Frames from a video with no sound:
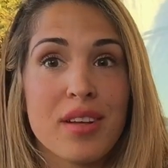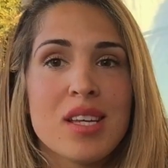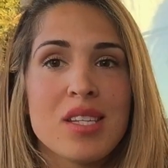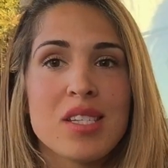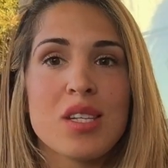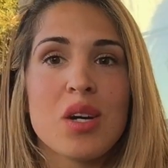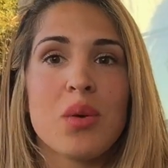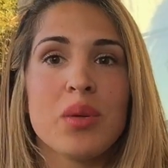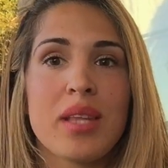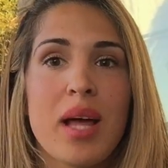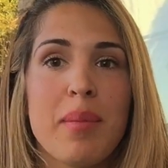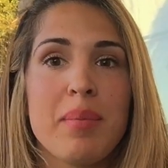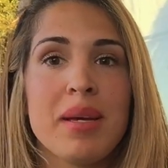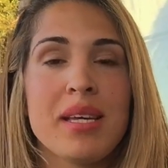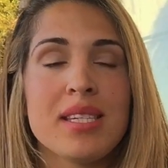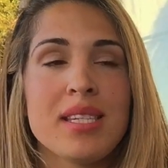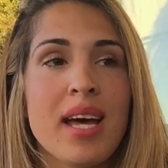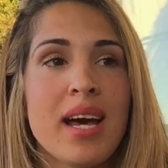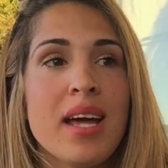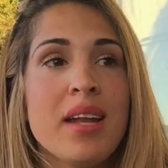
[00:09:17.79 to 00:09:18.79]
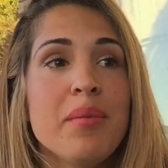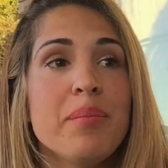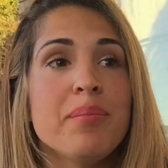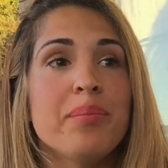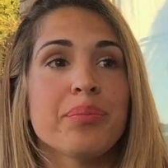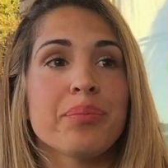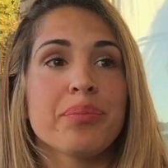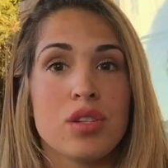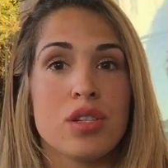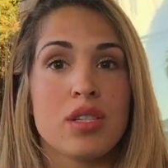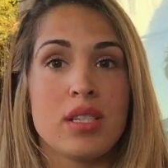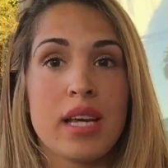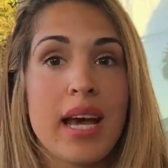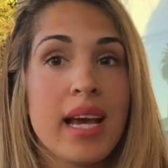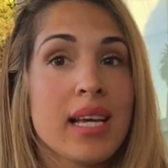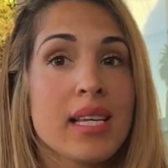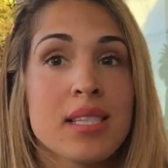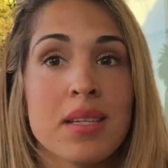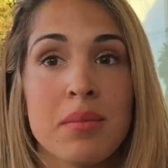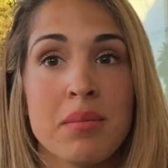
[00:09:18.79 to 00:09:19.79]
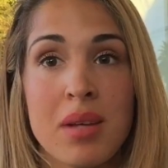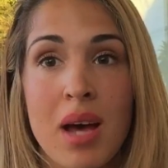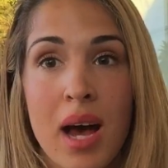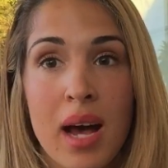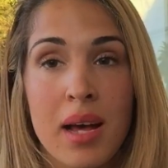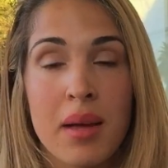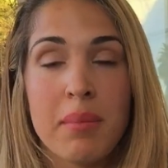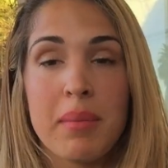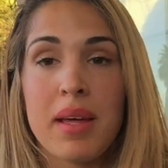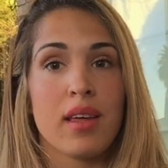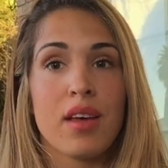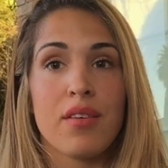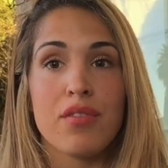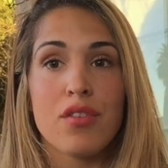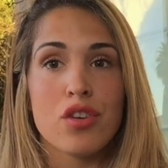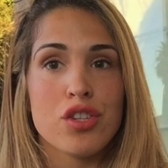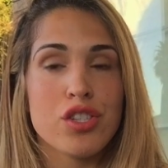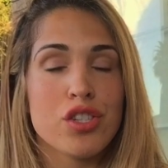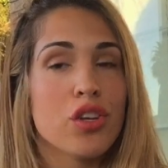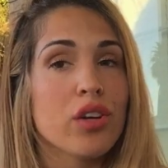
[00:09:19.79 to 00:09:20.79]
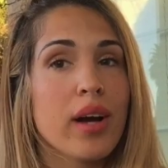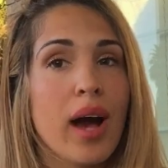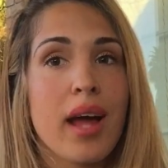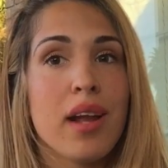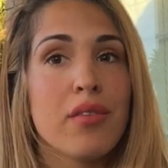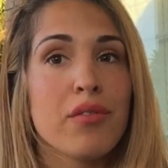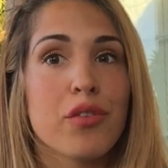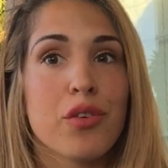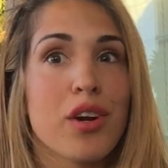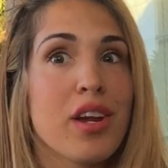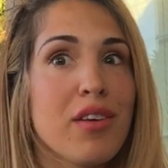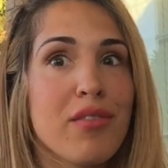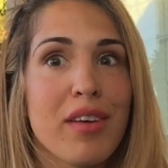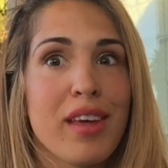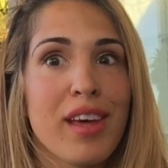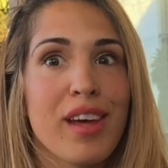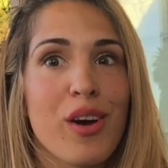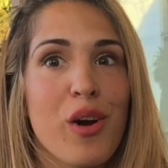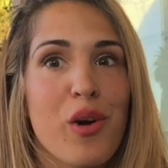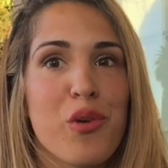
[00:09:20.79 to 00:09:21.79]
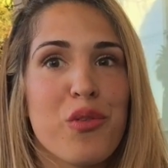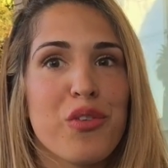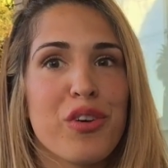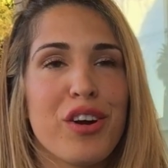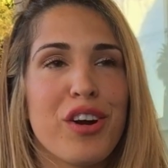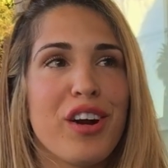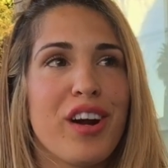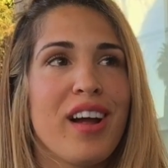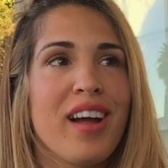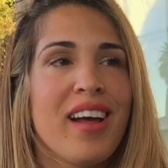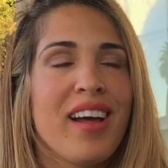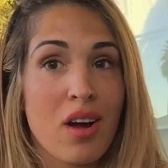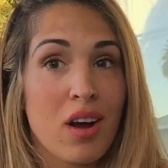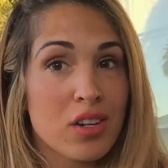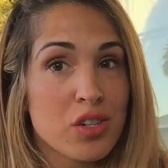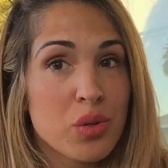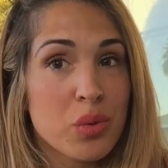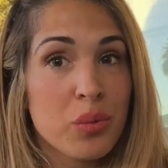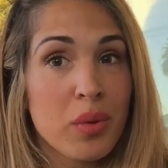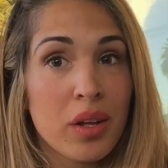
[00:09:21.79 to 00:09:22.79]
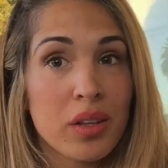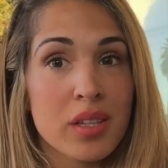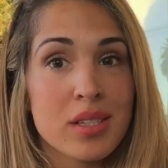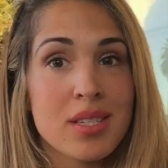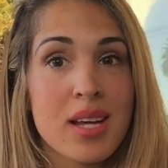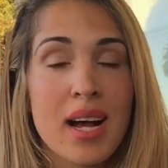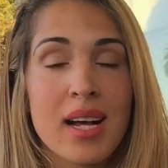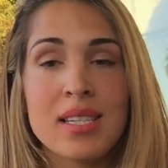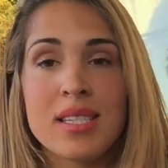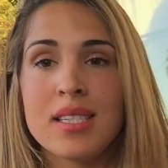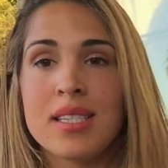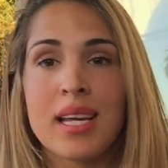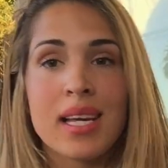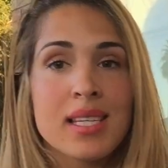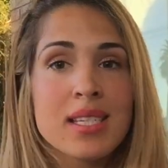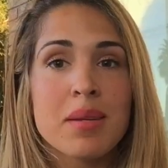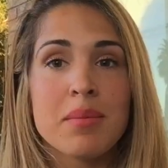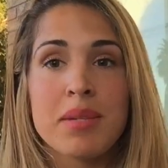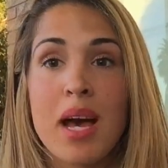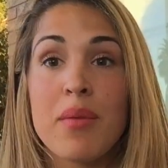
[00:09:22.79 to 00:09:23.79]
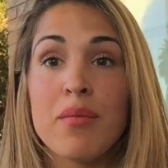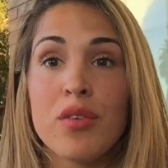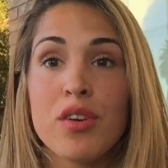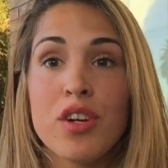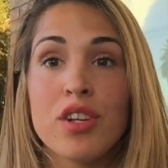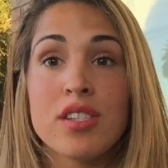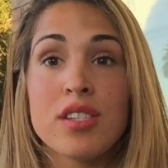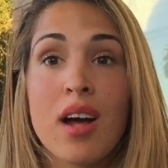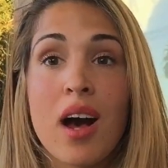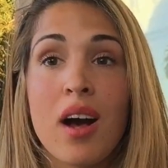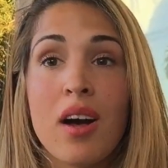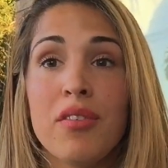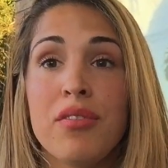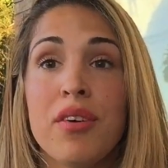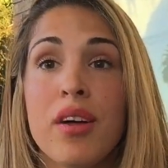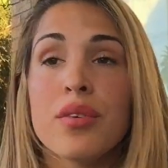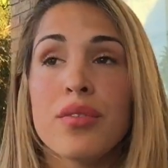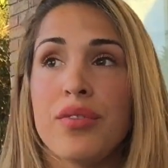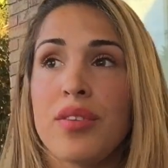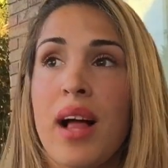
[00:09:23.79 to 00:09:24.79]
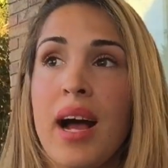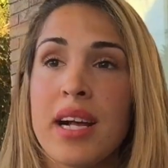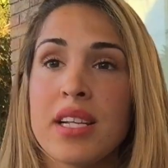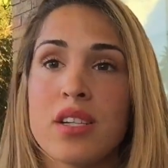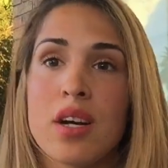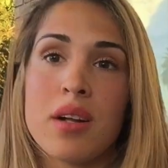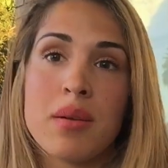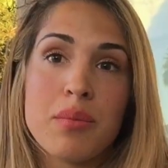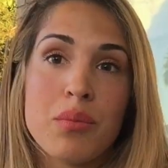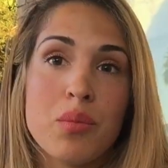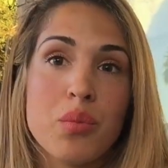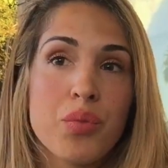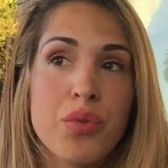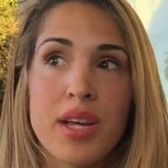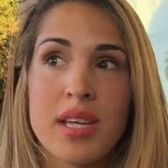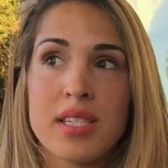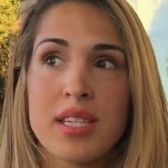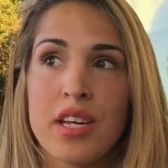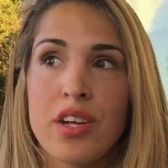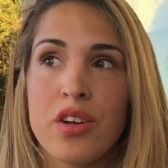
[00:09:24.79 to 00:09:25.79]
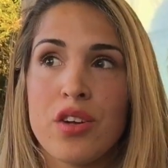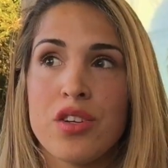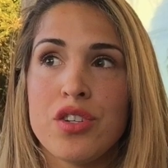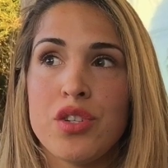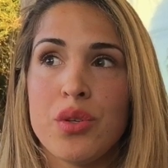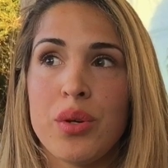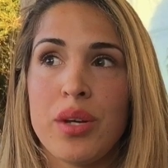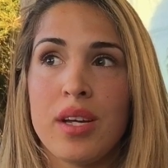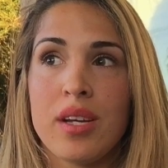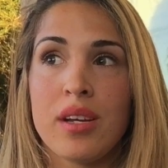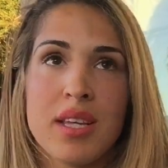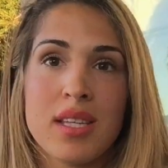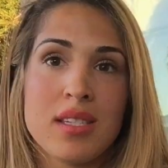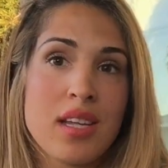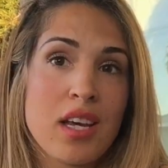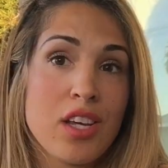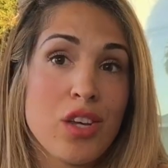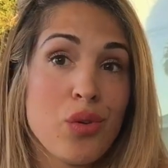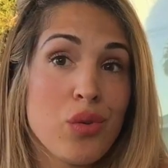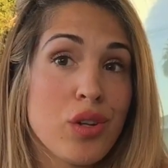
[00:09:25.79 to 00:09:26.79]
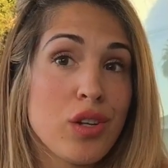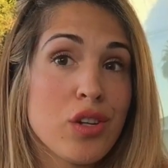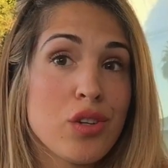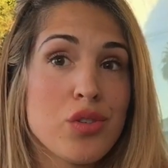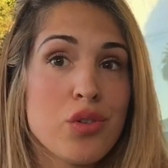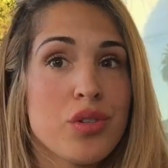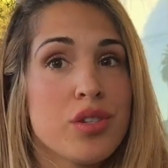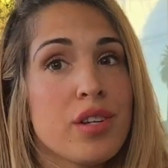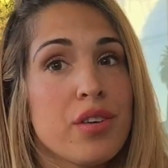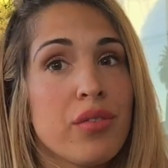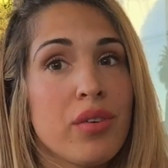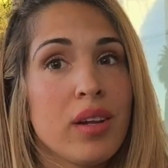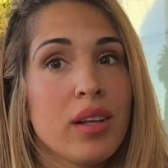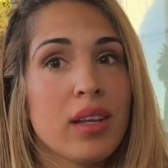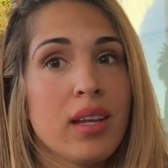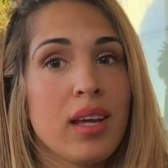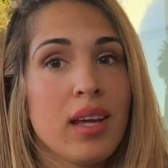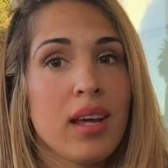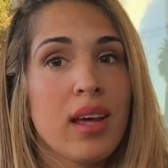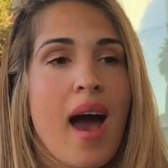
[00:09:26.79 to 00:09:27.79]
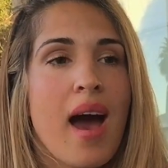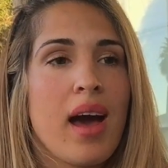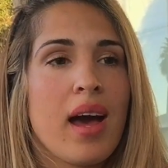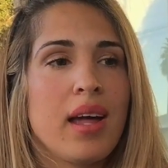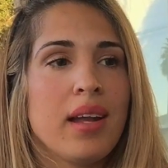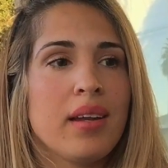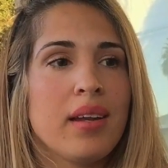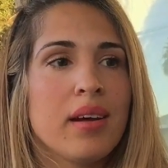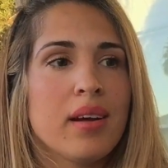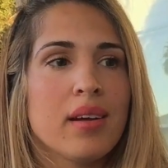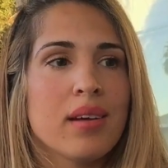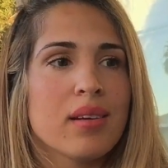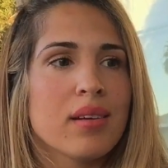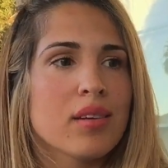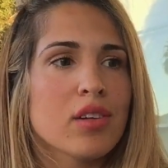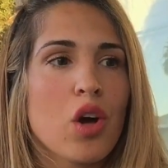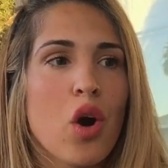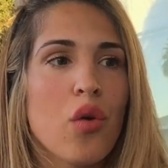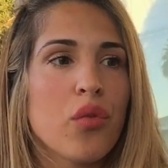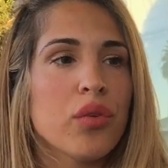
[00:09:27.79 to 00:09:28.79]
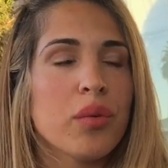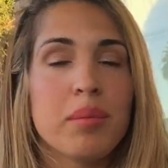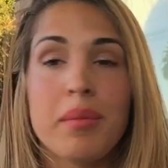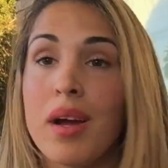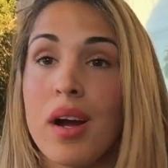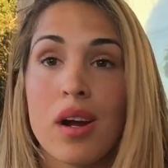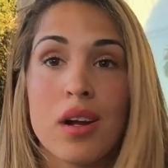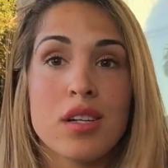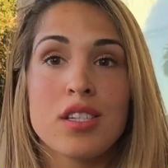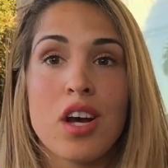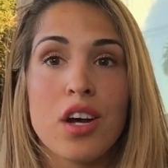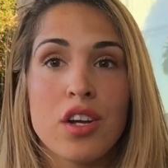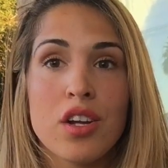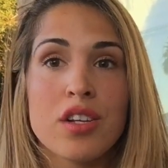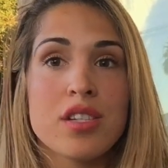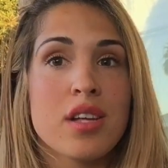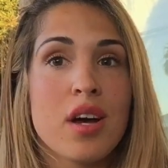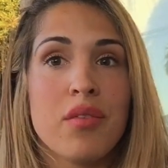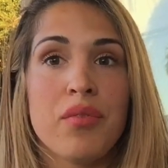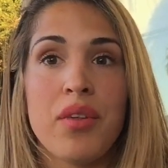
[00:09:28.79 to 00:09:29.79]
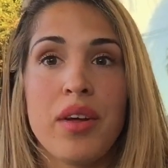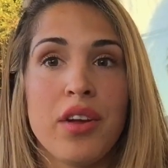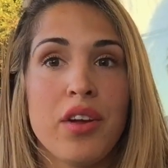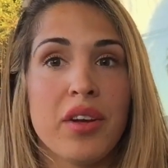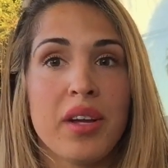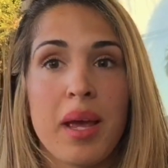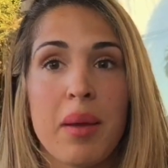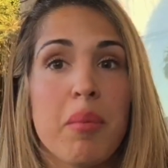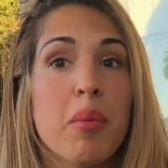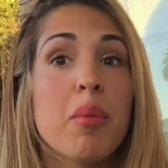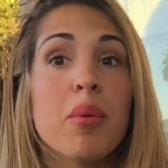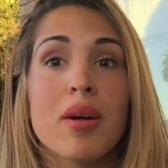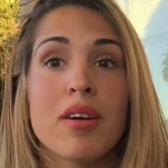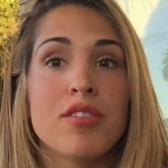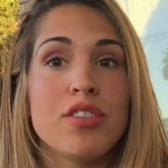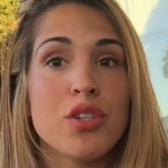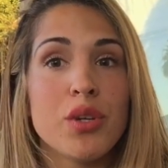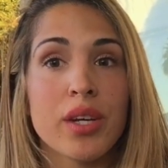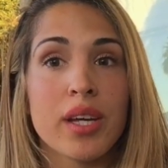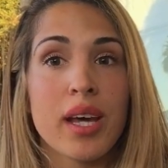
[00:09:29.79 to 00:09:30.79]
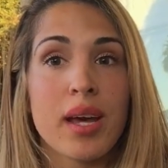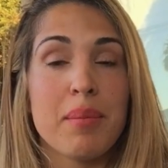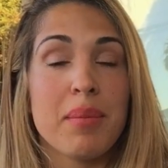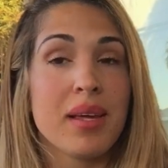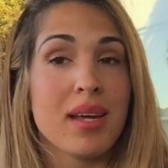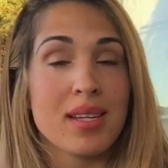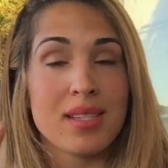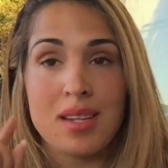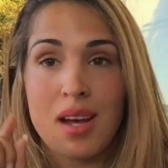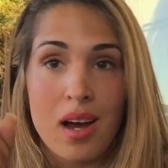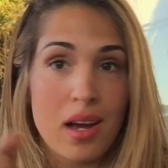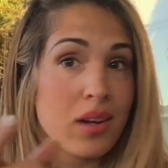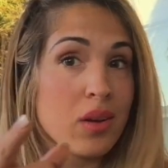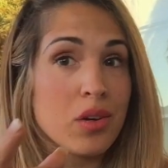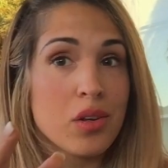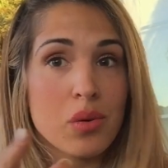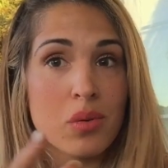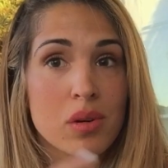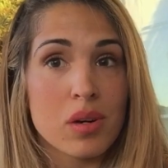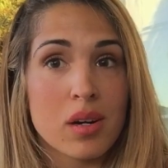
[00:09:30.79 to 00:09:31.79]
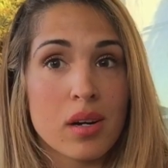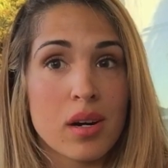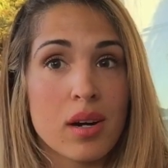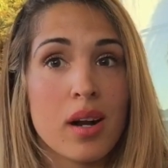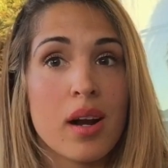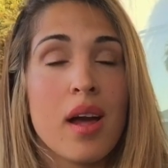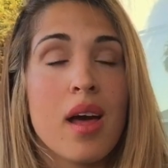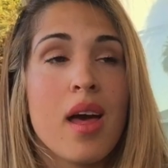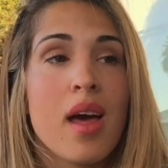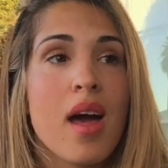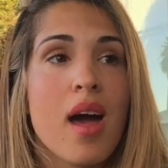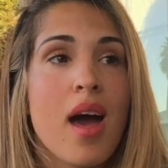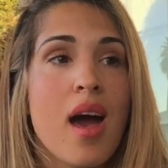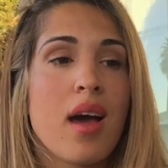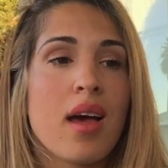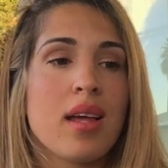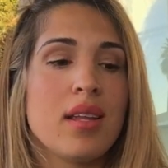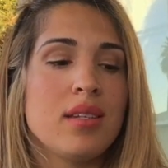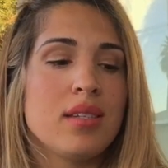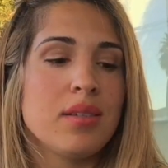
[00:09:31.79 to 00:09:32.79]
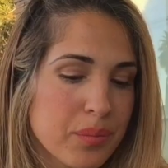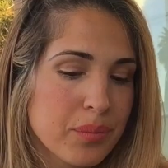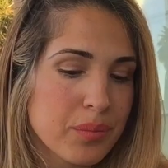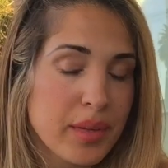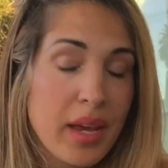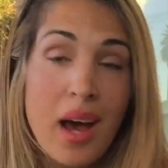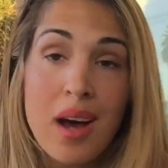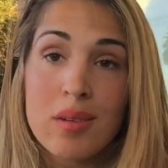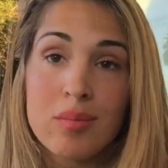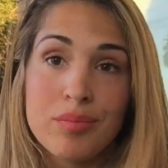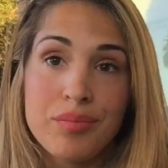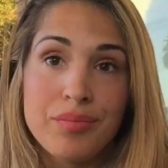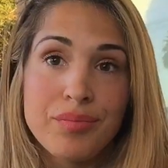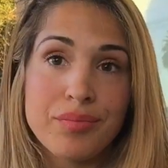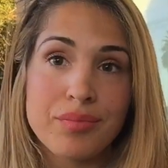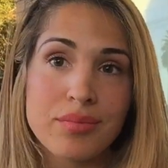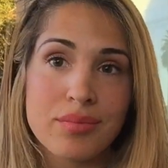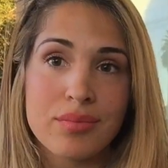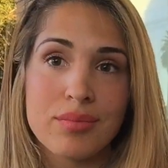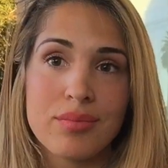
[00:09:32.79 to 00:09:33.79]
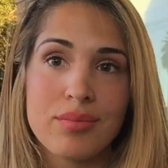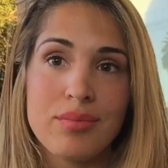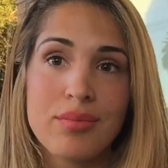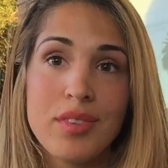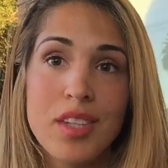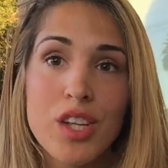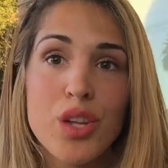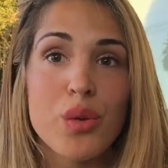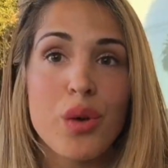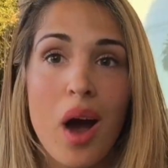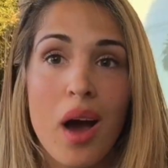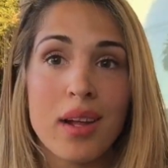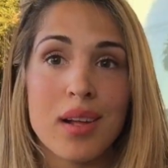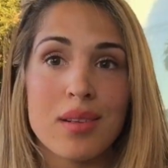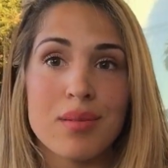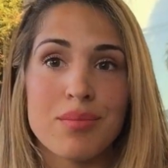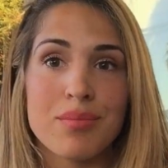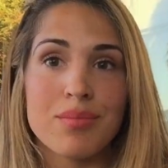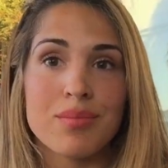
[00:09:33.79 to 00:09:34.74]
So with that being said, take some time. If you're still kind of grieving over not doing well on the test, take some time for yourself, reflect on things that you're doing, things that you need to do differently, and go from there. Tell yourself that you're capable of doing it, because I know you are, and yeah, you got it.